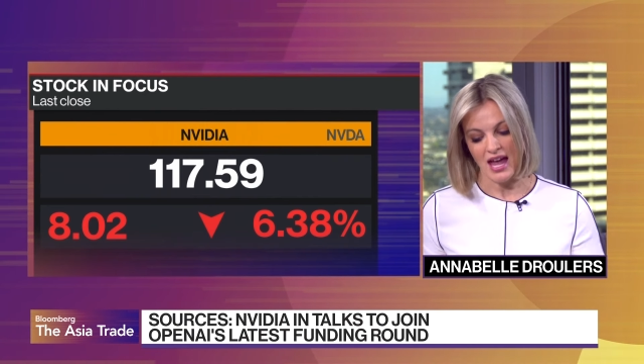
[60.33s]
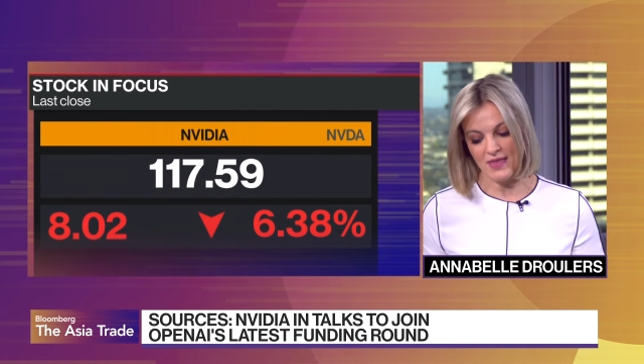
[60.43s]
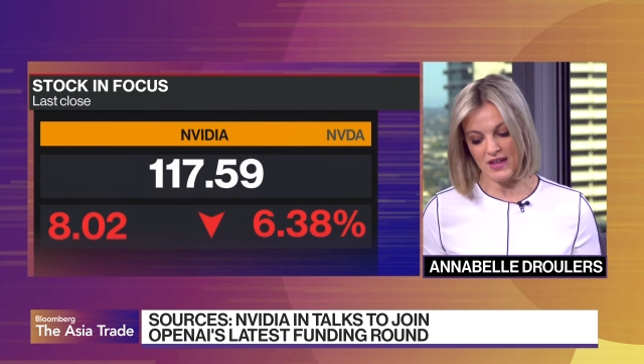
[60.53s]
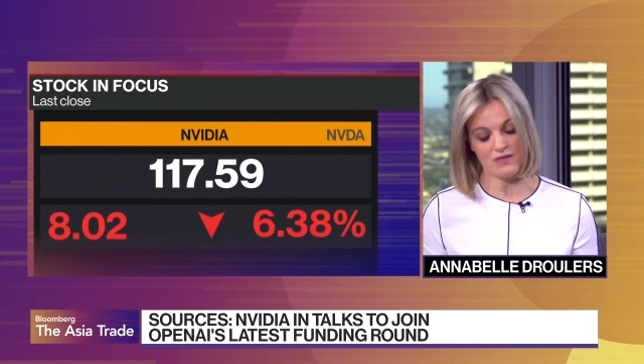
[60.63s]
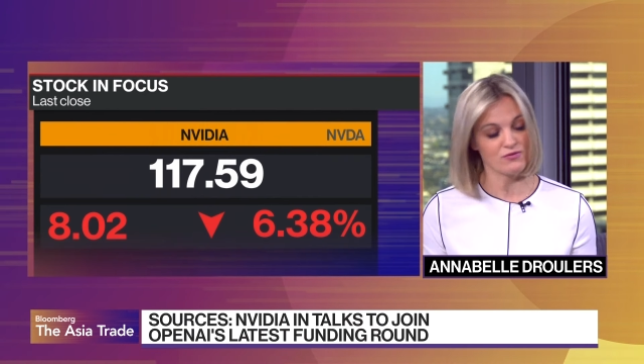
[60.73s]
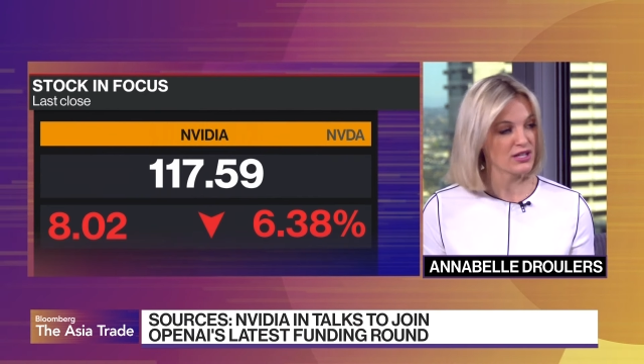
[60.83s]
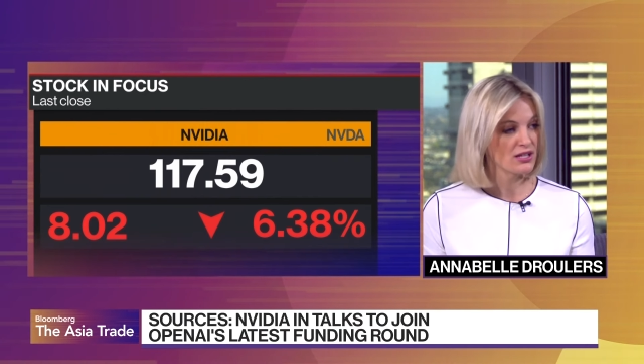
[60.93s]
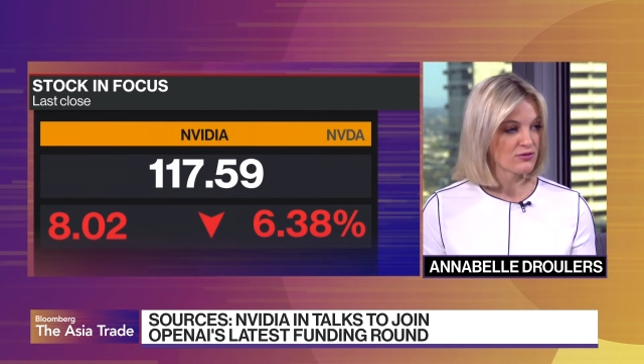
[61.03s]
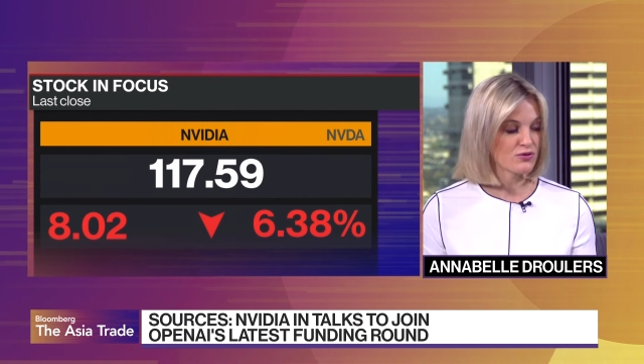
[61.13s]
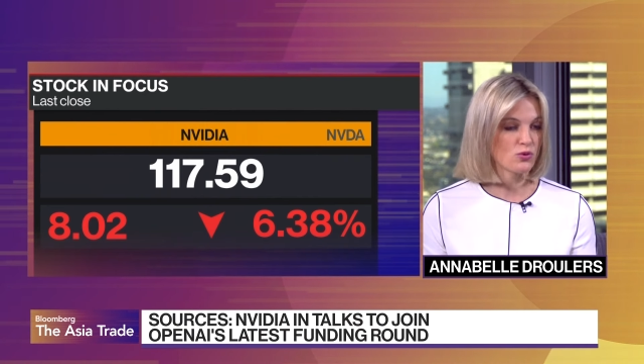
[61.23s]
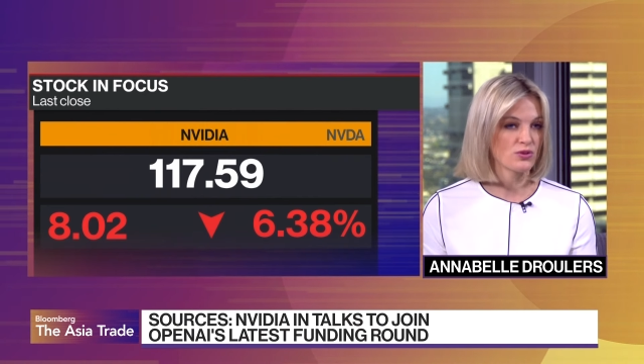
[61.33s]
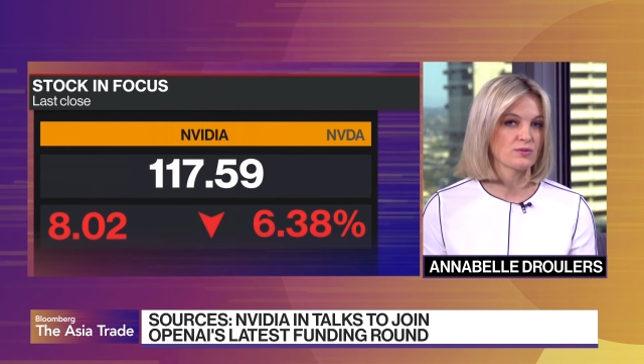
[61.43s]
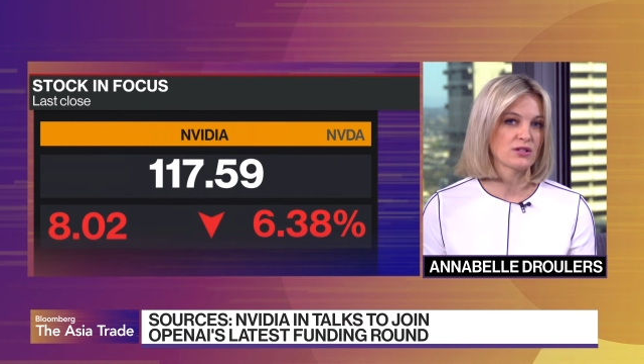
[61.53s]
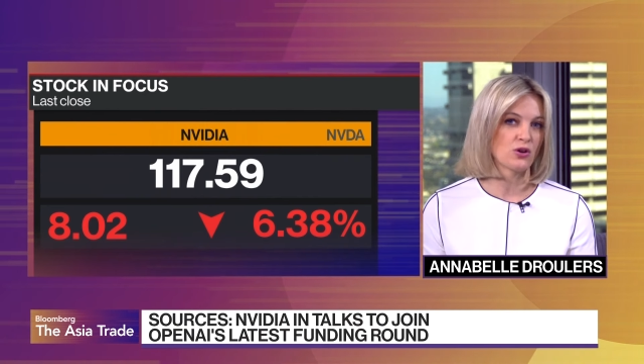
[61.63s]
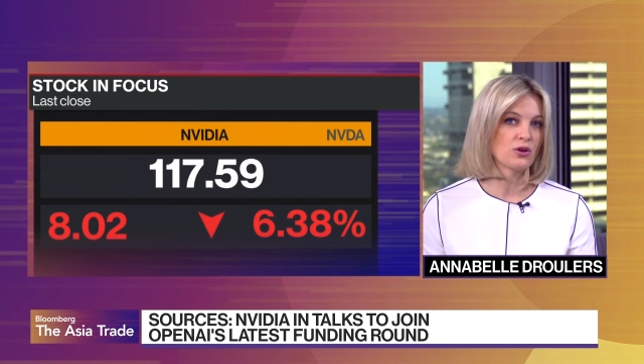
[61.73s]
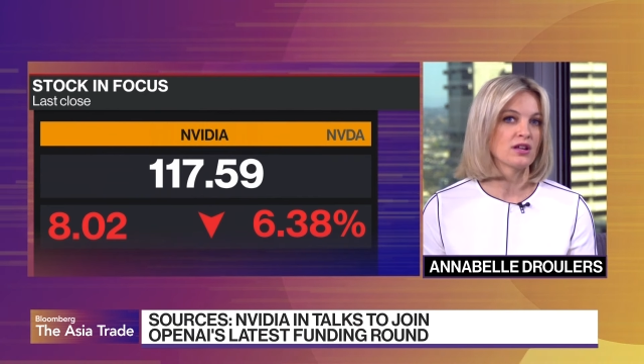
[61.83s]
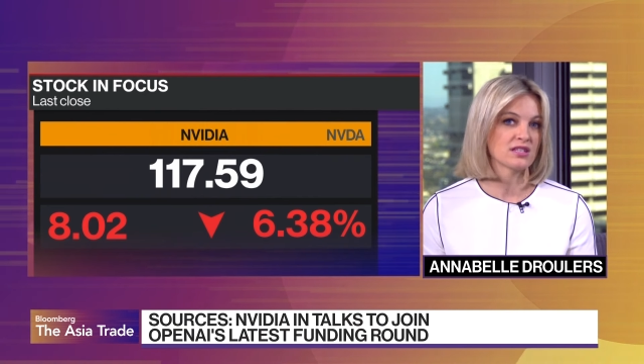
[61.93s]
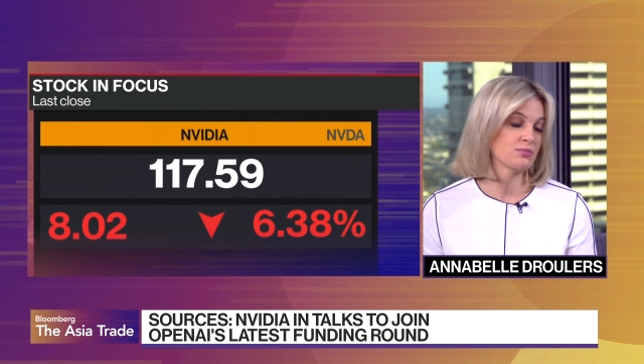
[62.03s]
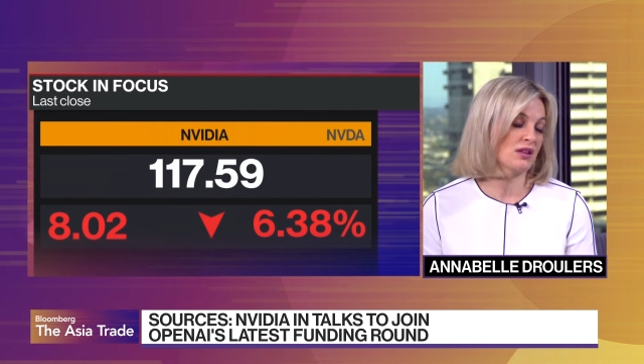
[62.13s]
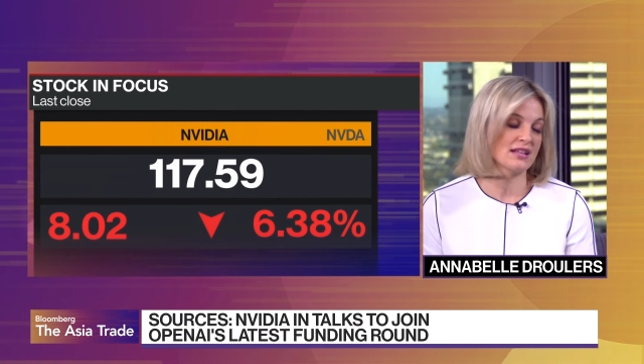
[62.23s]
And then NVIDIA, of course, we know uh,
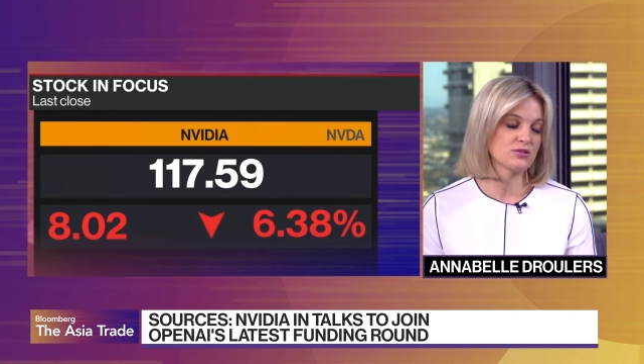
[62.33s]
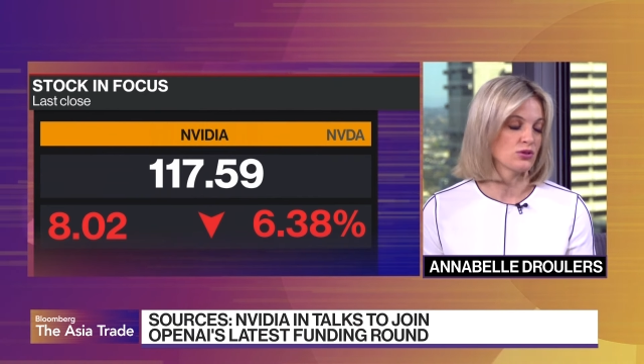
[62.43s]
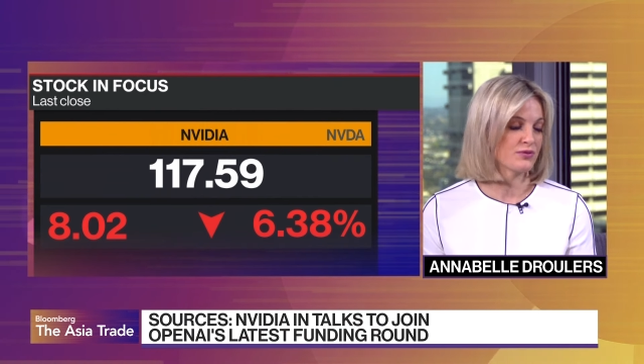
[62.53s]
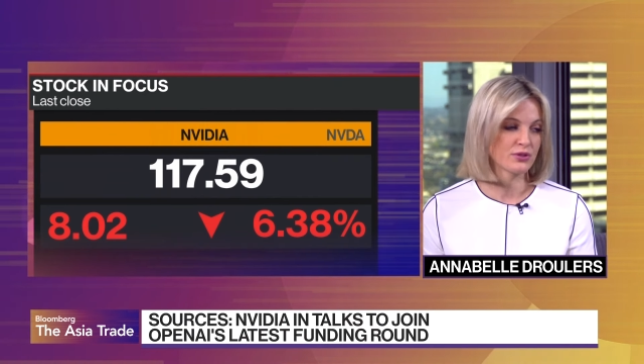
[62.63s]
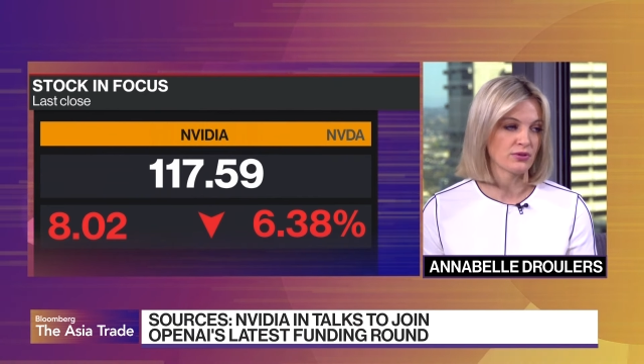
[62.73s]
supplies all of